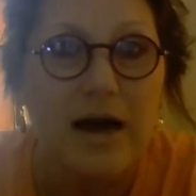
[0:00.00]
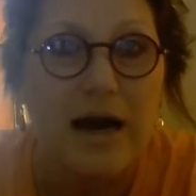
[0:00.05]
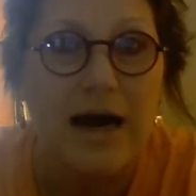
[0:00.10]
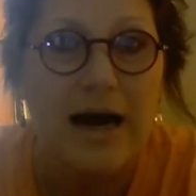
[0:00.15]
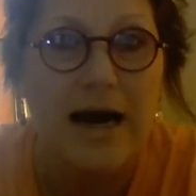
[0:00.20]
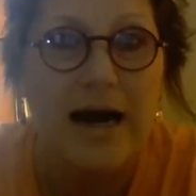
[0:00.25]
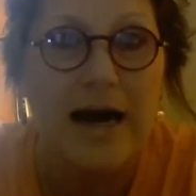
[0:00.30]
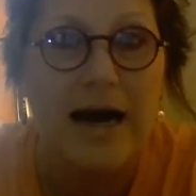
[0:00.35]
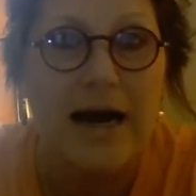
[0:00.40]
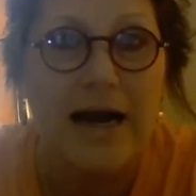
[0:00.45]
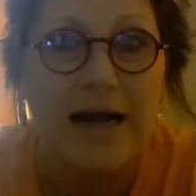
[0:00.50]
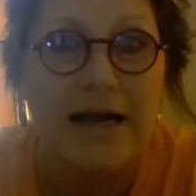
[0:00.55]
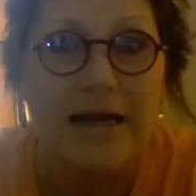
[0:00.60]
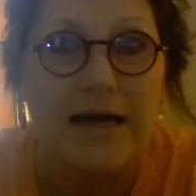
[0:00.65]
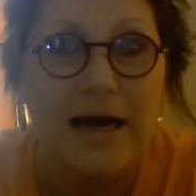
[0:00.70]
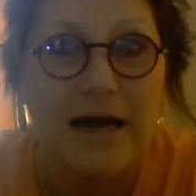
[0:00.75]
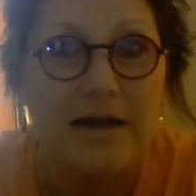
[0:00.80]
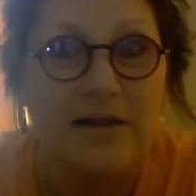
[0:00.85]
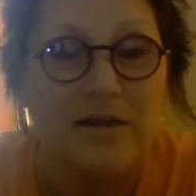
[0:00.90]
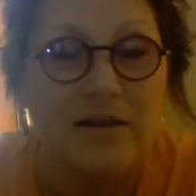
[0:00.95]
I,
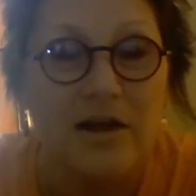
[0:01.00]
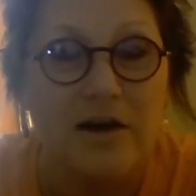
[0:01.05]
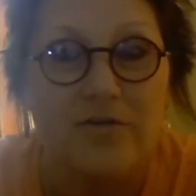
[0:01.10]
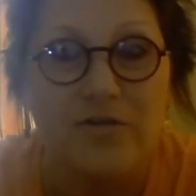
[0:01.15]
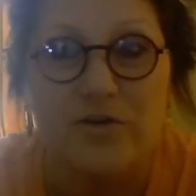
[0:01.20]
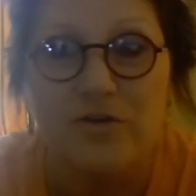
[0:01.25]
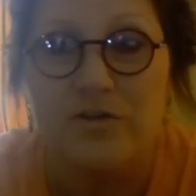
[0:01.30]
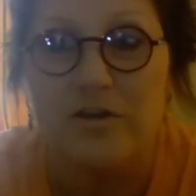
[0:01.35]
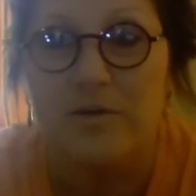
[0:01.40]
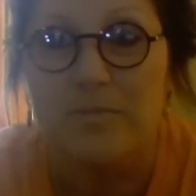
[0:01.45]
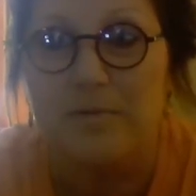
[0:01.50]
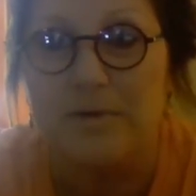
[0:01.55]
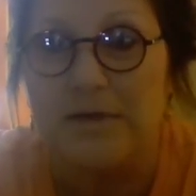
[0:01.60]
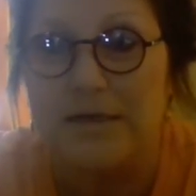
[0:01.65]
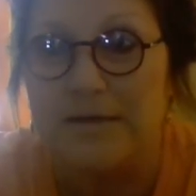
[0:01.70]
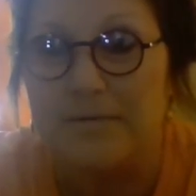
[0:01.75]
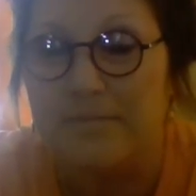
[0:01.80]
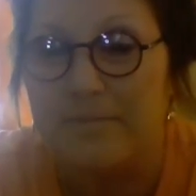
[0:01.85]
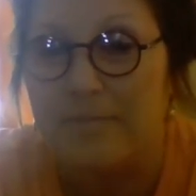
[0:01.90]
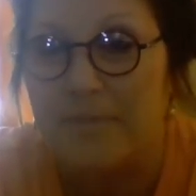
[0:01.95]
I love you
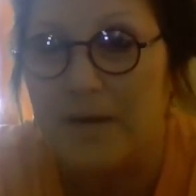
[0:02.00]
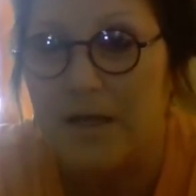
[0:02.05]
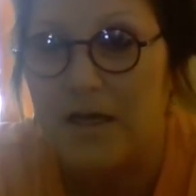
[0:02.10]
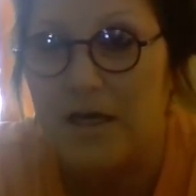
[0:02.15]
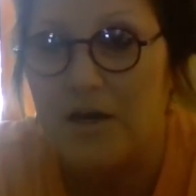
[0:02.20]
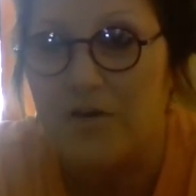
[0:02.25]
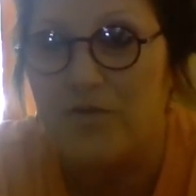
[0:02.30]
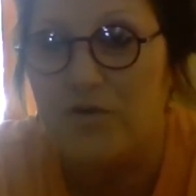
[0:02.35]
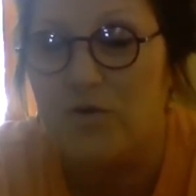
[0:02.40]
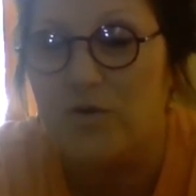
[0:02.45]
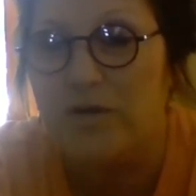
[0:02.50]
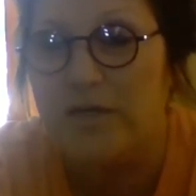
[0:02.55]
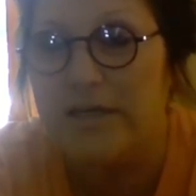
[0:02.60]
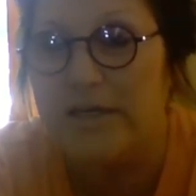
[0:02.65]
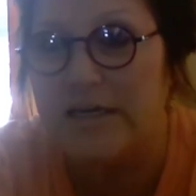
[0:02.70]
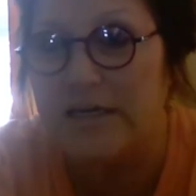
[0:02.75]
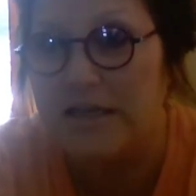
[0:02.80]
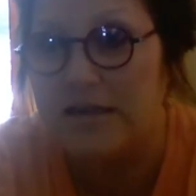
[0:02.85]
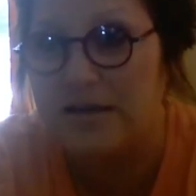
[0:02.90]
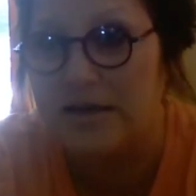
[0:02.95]
deeply. If you need
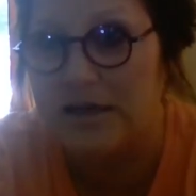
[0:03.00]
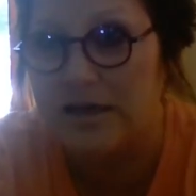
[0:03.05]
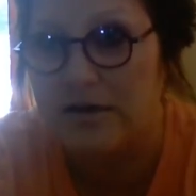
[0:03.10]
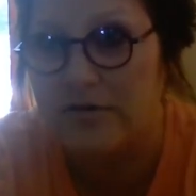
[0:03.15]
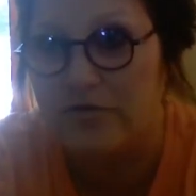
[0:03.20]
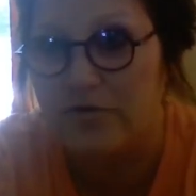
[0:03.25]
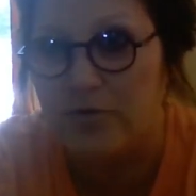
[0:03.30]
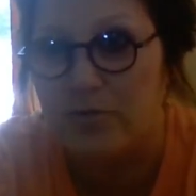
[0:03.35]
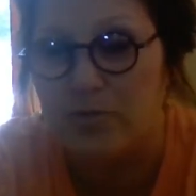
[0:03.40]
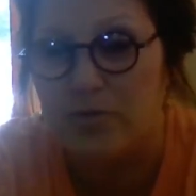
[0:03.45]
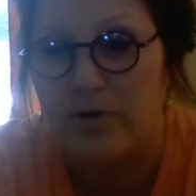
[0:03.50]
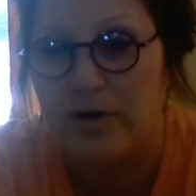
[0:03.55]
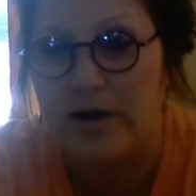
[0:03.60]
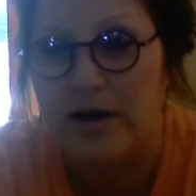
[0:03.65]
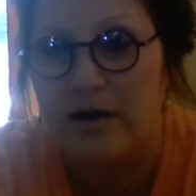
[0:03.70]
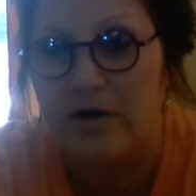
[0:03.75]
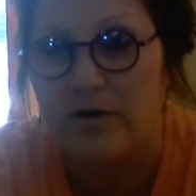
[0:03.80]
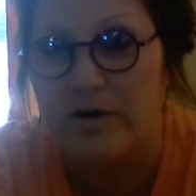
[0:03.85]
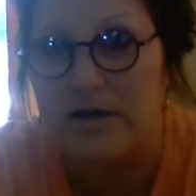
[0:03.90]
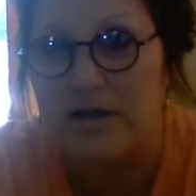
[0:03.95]
anything for
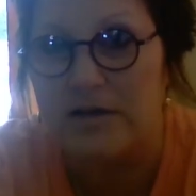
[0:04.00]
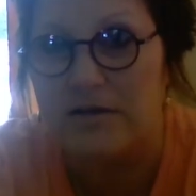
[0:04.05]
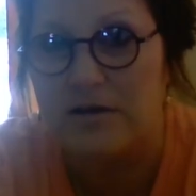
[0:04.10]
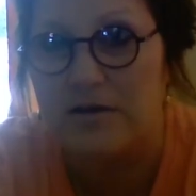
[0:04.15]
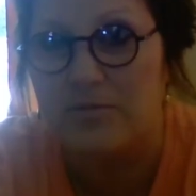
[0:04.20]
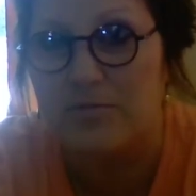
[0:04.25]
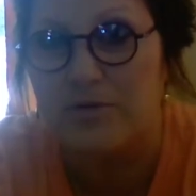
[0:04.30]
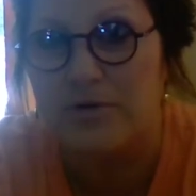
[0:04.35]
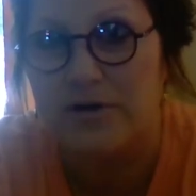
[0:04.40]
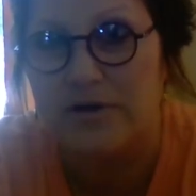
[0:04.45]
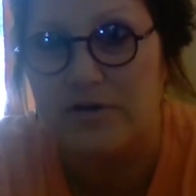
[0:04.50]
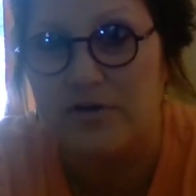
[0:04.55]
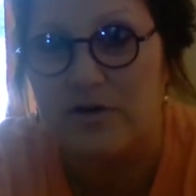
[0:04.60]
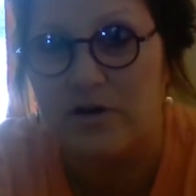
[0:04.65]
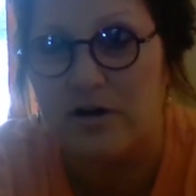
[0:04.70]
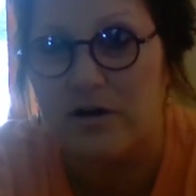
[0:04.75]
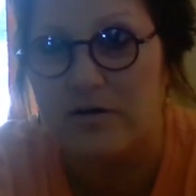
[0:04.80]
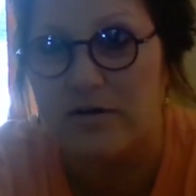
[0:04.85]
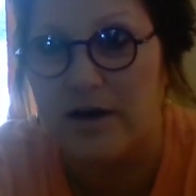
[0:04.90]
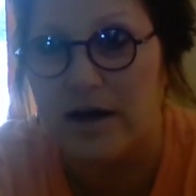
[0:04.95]
prayer or anything, please
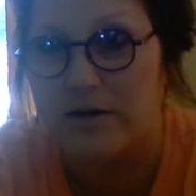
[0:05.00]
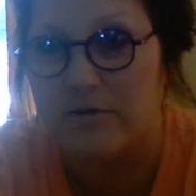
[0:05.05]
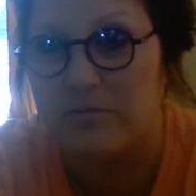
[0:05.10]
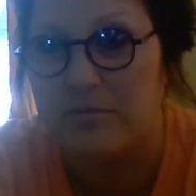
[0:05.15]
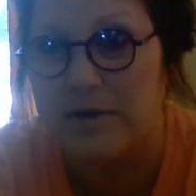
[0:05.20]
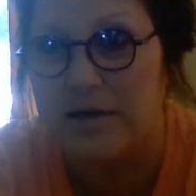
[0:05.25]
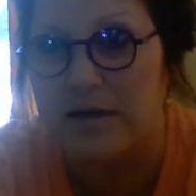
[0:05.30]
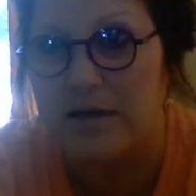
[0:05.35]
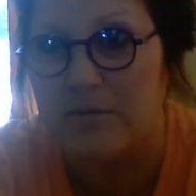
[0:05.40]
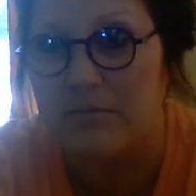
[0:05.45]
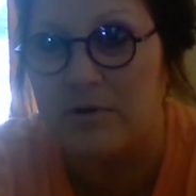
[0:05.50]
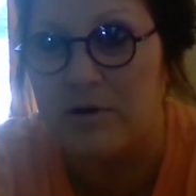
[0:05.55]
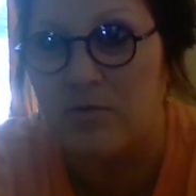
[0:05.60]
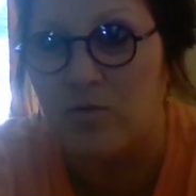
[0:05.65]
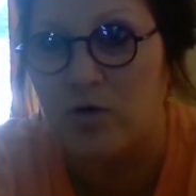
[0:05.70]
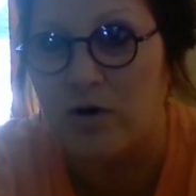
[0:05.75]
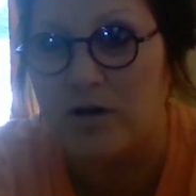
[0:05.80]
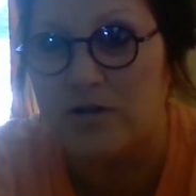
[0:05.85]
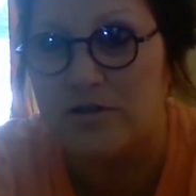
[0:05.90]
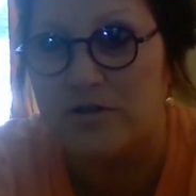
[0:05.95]
contact me at
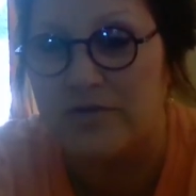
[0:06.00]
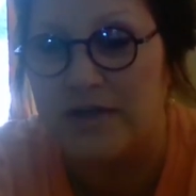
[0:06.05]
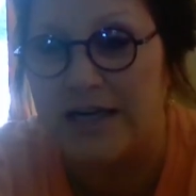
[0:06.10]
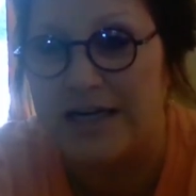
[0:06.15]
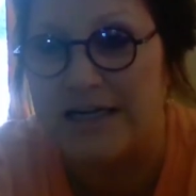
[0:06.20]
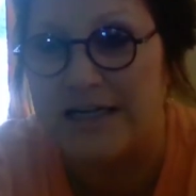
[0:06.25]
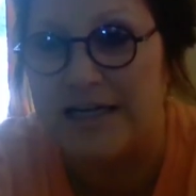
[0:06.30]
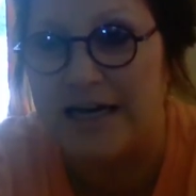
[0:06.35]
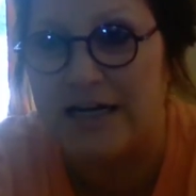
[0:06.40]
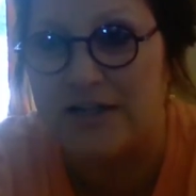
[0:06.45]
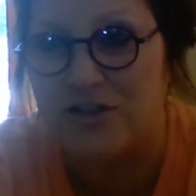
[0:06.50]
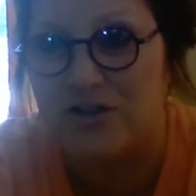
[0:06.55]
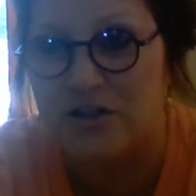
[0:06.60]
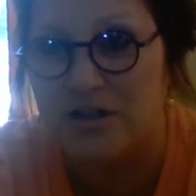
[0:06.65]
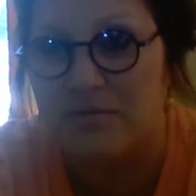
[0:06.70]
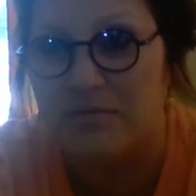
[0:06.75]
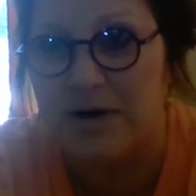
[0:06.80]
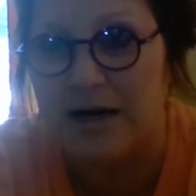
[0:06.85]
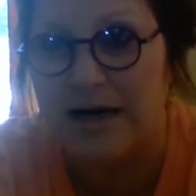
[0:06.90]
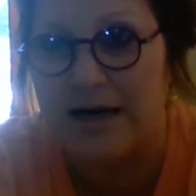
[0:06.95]
memoirs of an
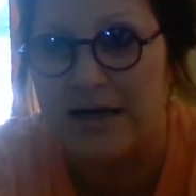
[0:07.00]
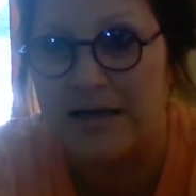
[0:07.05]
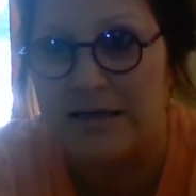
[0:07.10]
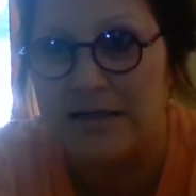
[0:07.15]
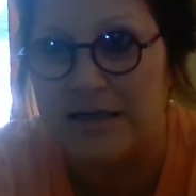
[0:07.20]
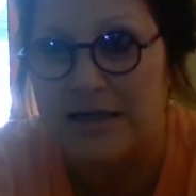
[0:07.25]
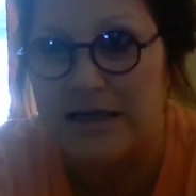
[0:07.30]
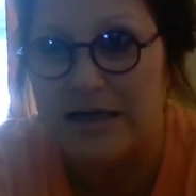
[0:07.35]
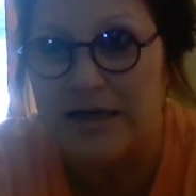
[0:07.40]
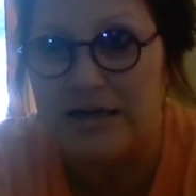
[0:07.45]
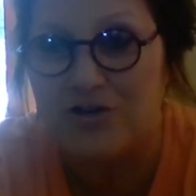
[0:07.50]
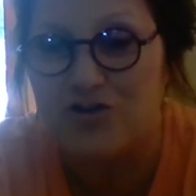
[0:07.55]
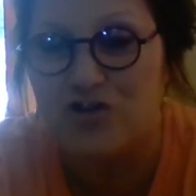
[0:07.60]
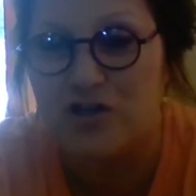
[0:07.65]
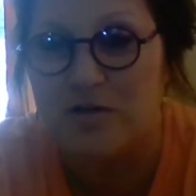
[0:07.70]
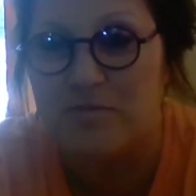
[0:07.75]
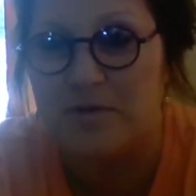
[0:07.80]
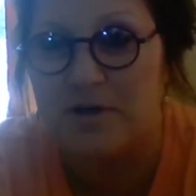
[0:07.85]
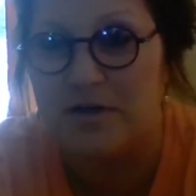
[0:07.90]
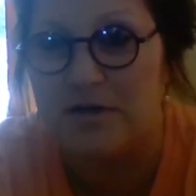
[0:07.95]
ADHD mind at
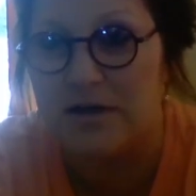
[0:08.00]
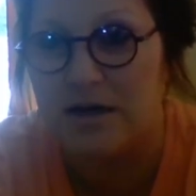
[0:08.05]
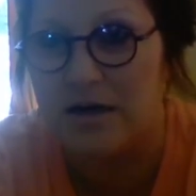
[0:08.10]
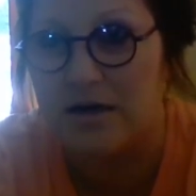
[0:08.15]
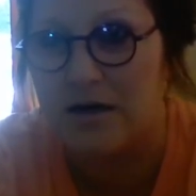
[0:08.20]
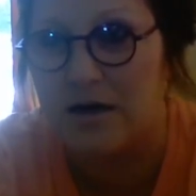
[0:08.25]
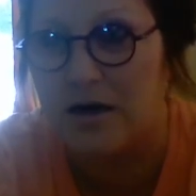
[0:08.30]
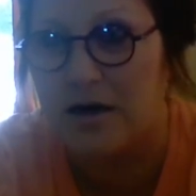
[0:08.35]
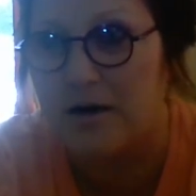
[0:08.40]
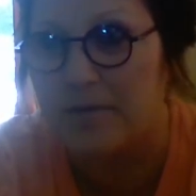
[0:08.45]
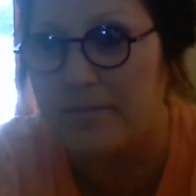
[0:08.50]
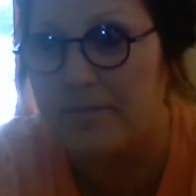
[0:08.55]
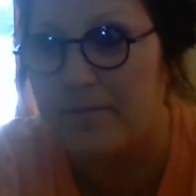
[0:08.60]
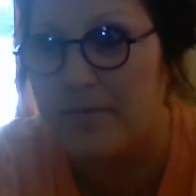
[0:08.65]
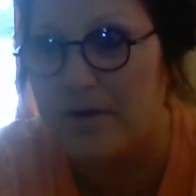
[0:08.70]
gmail.com.